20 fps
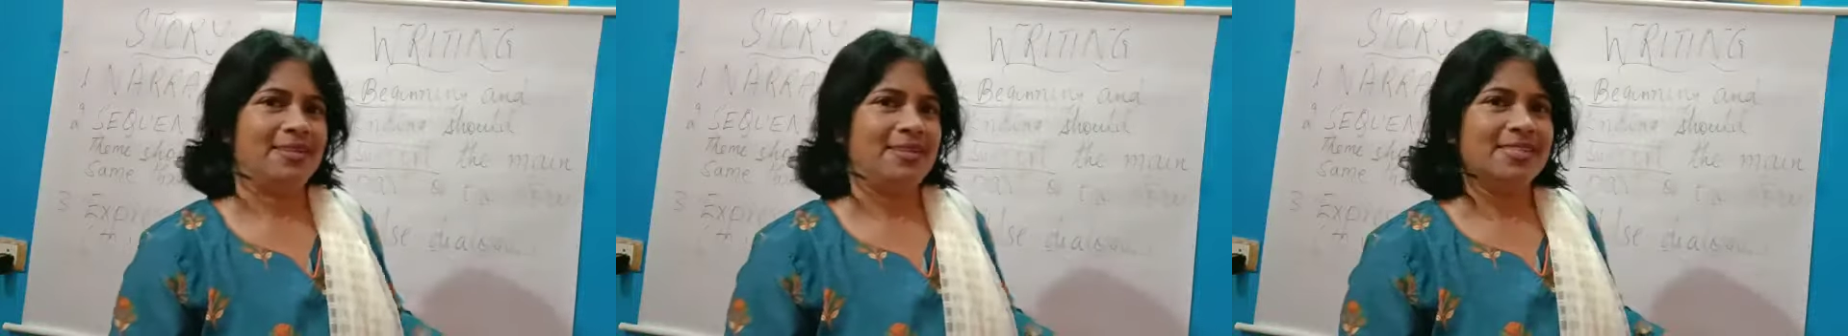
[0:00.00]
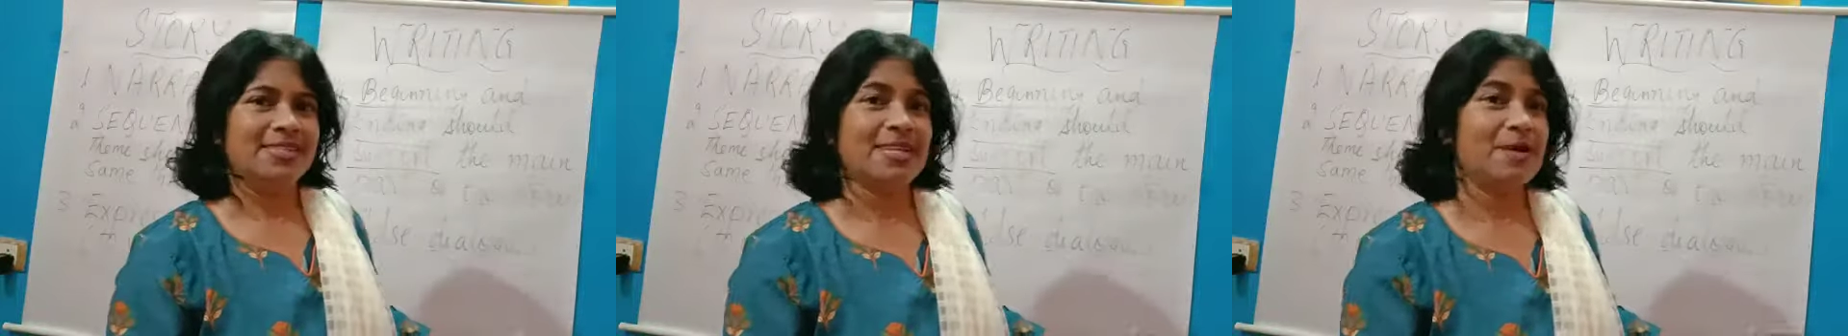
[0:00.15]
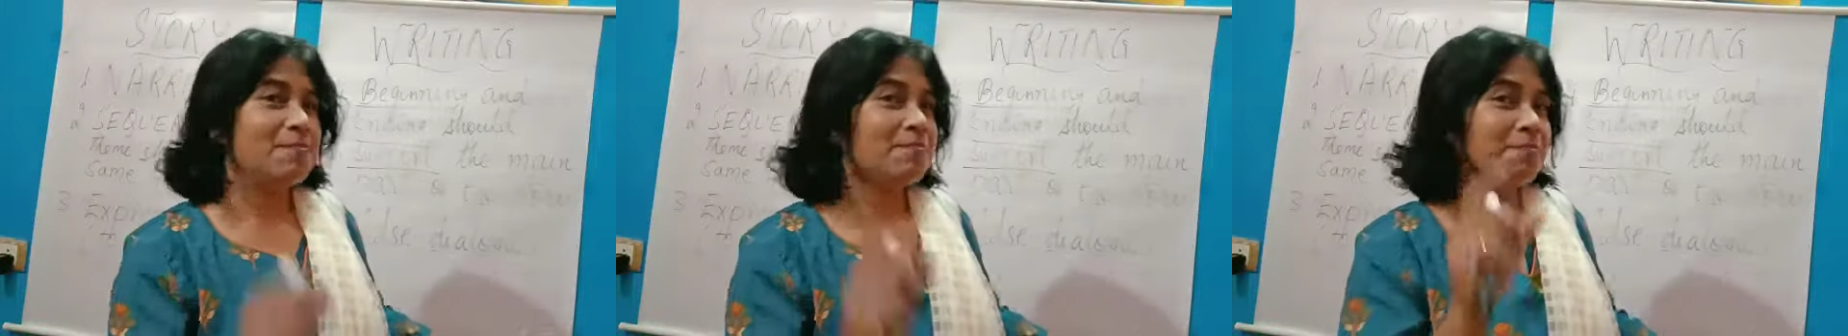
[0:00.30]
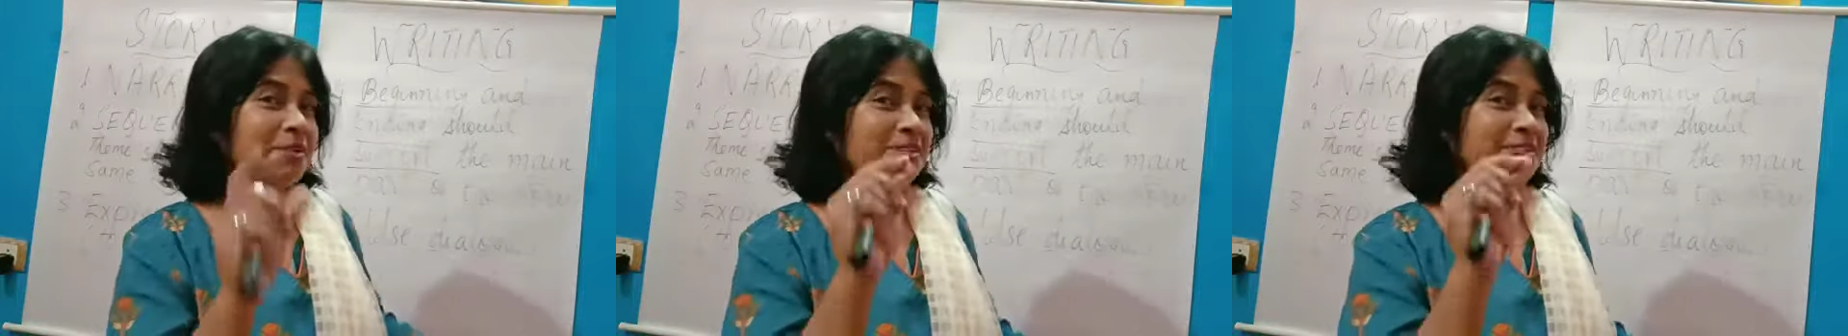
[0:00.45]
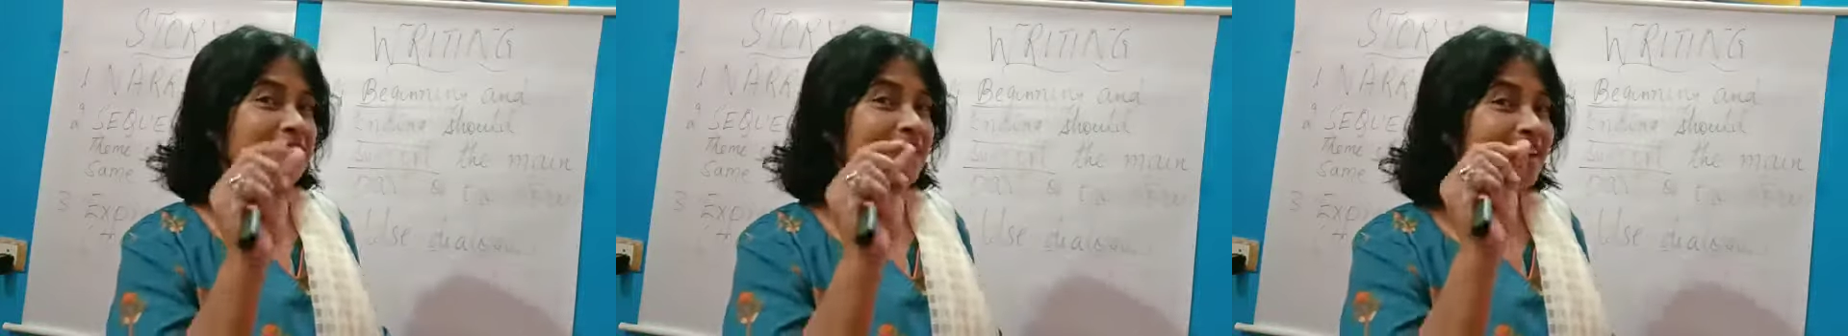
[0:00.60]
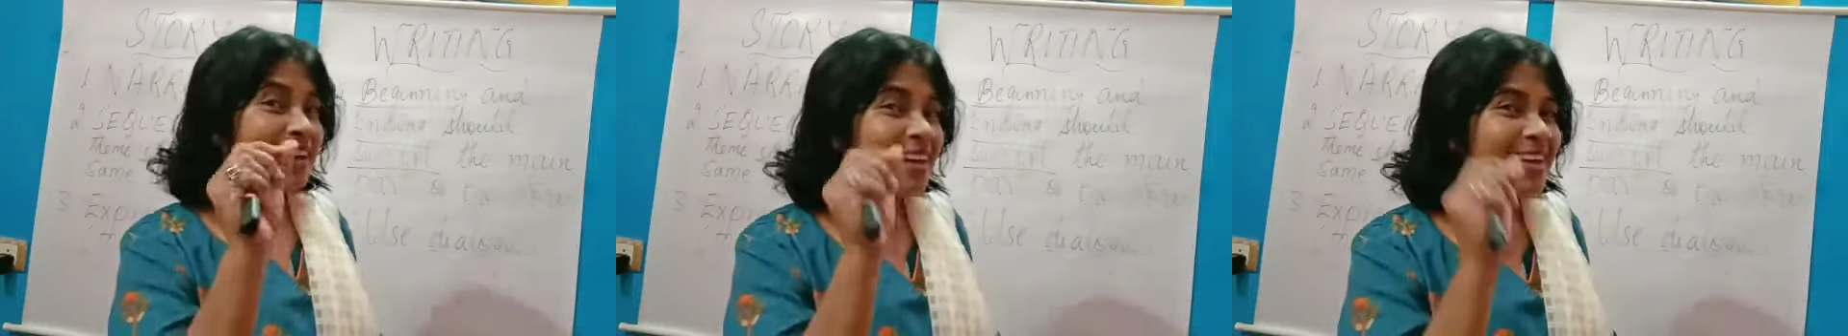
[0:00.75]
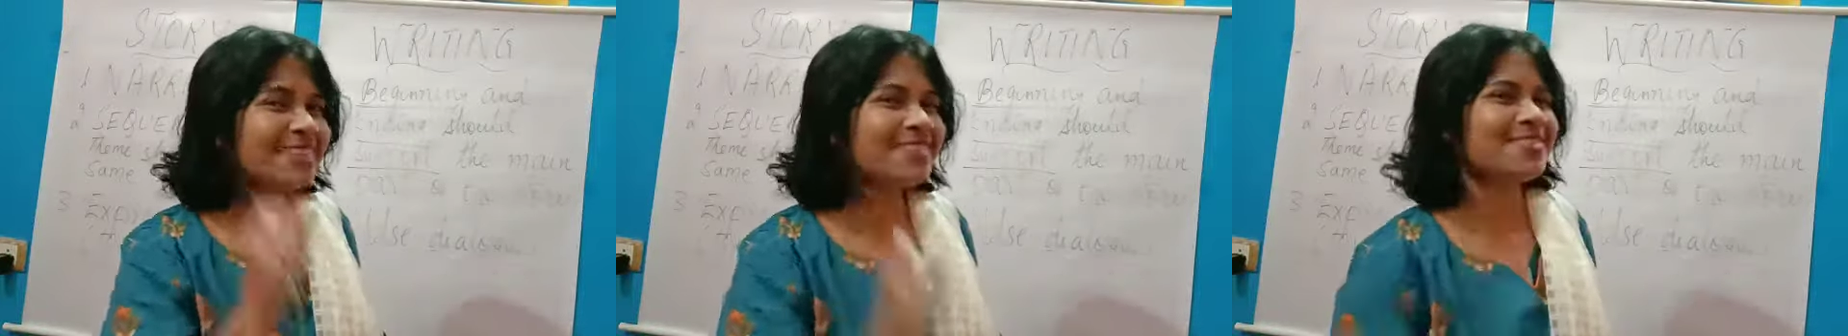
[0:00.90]
Some
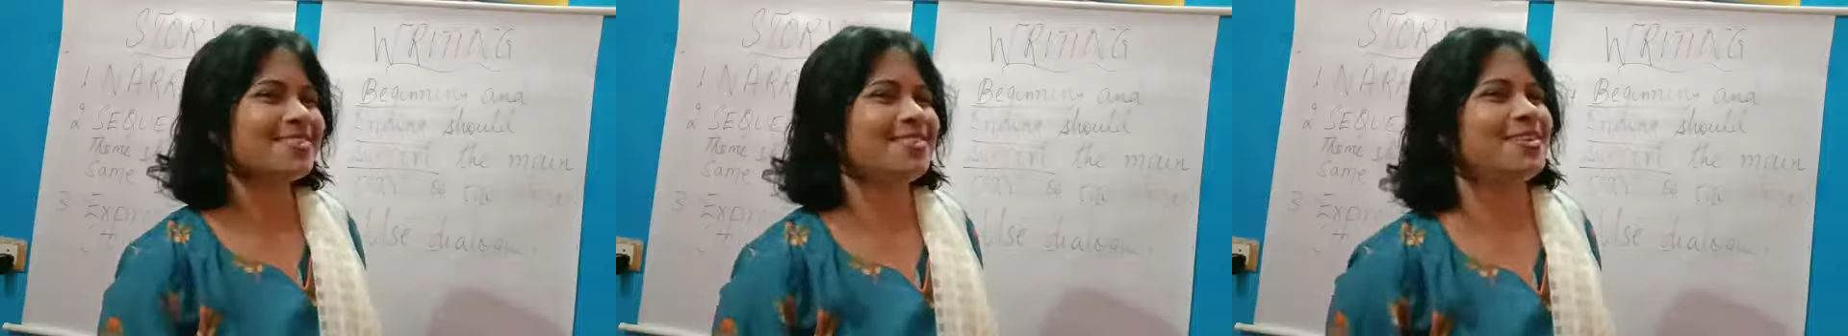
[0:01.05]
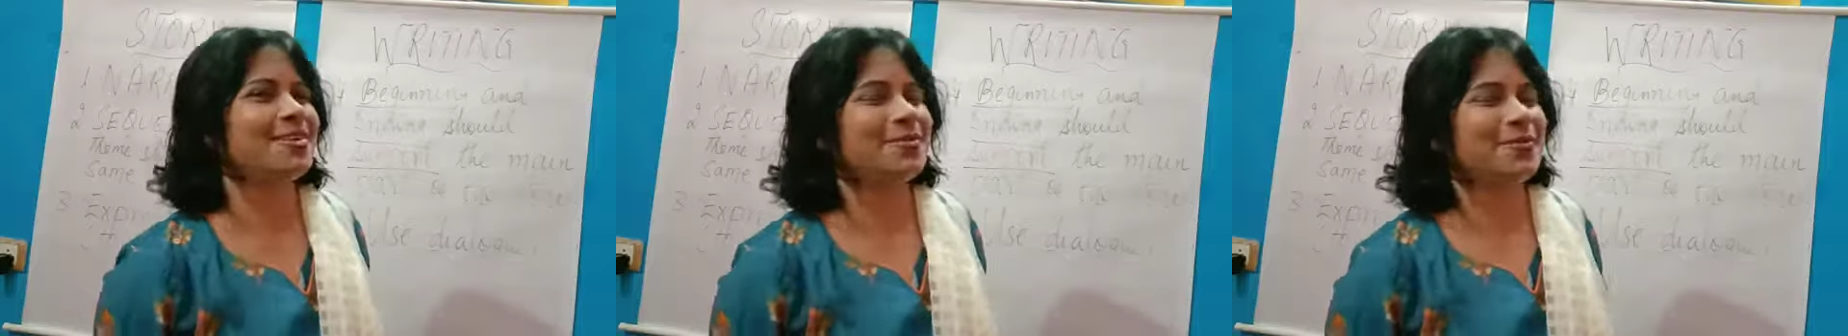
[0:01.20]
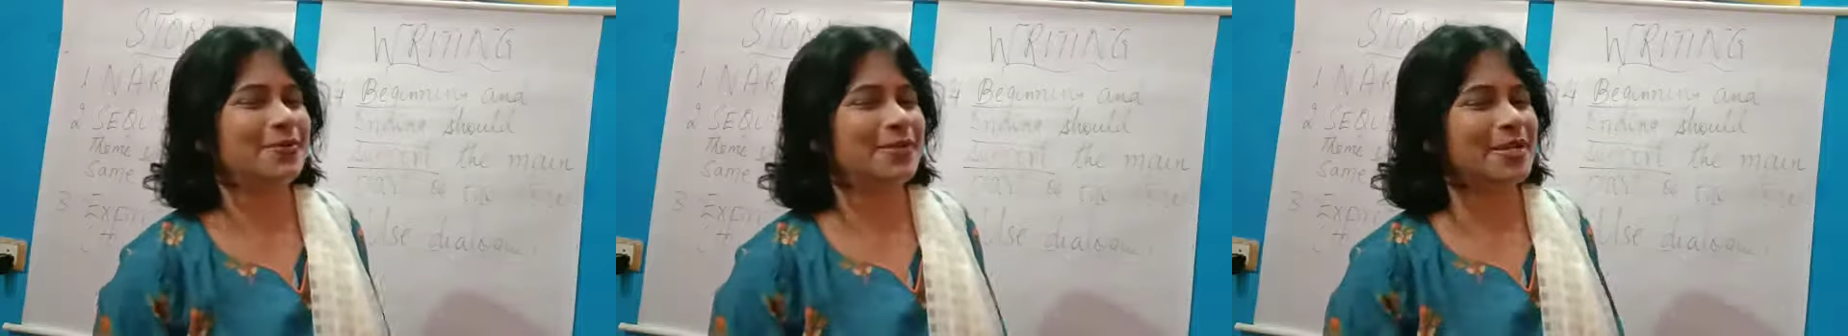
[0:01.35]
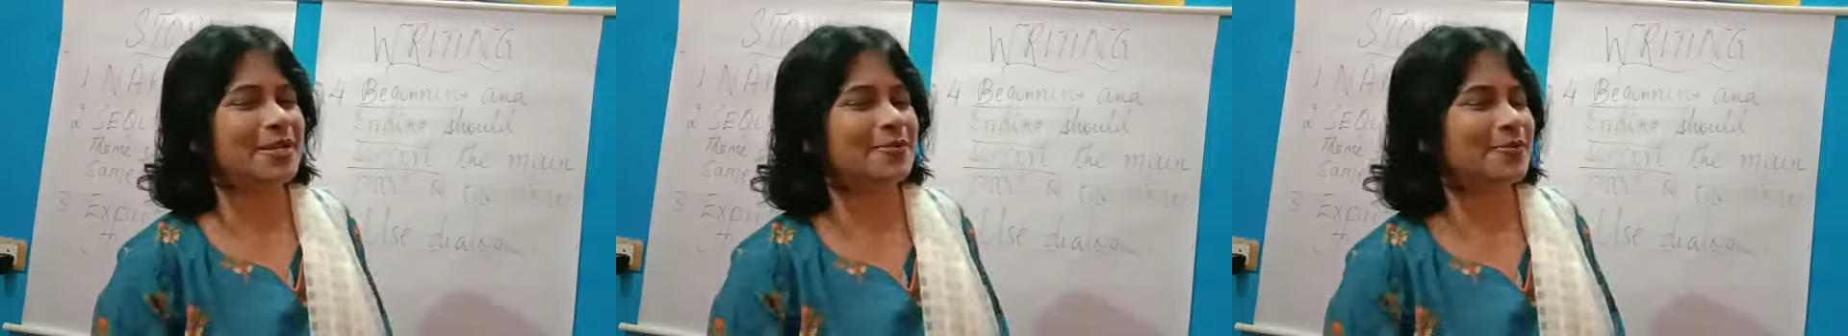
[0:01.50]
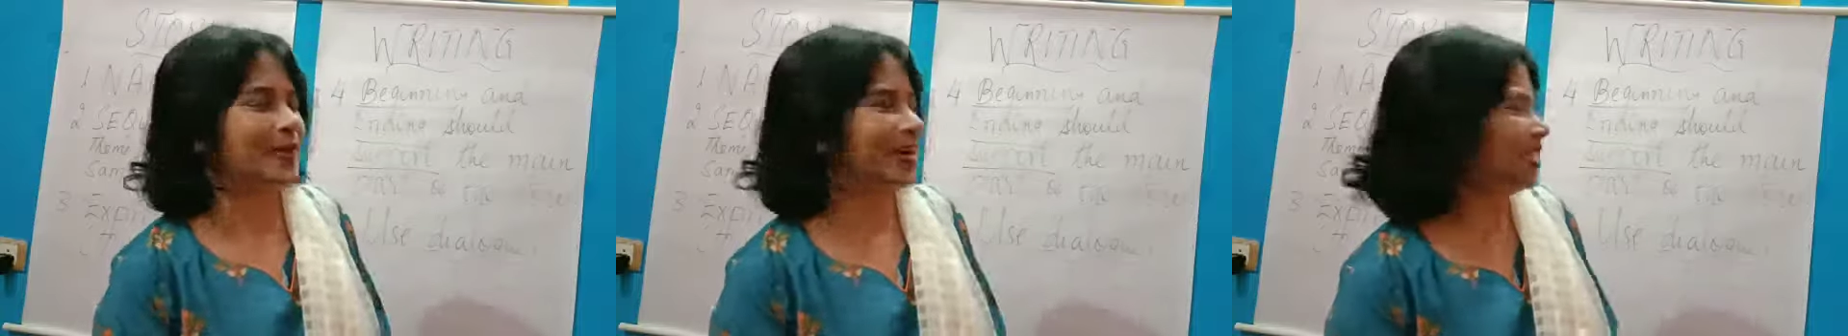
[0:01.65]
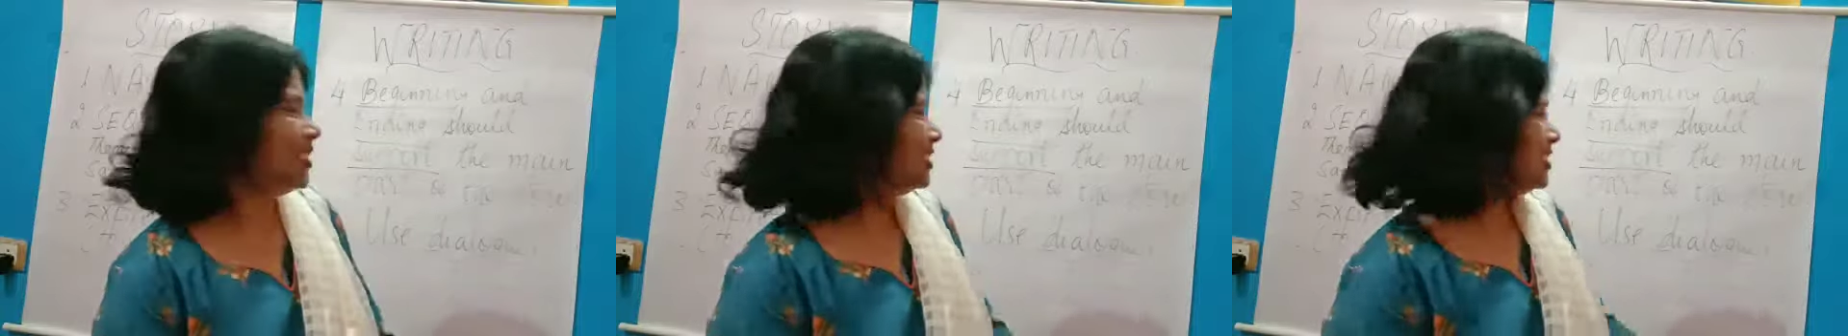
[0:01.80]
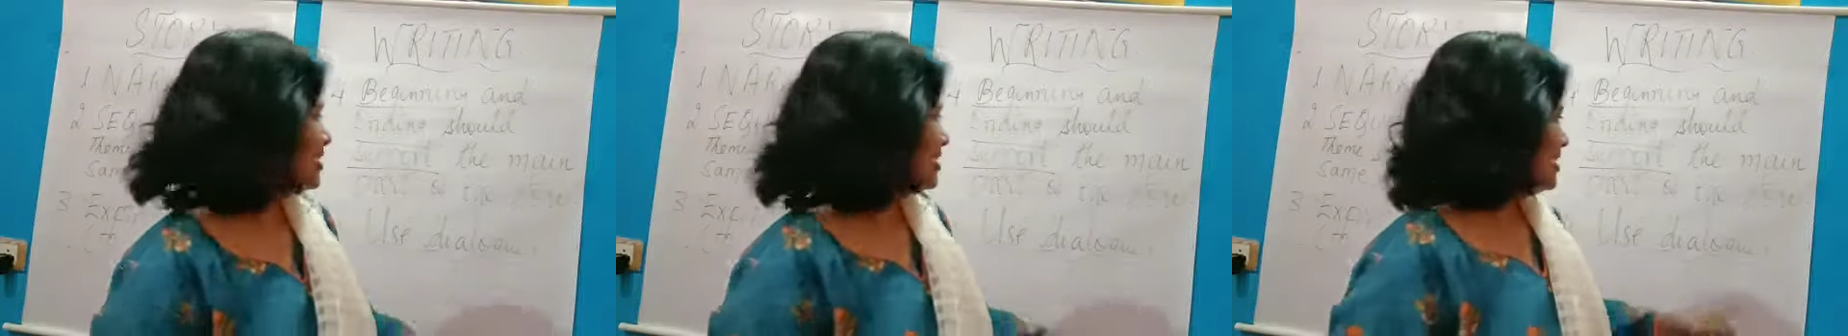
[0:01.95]
masala is required,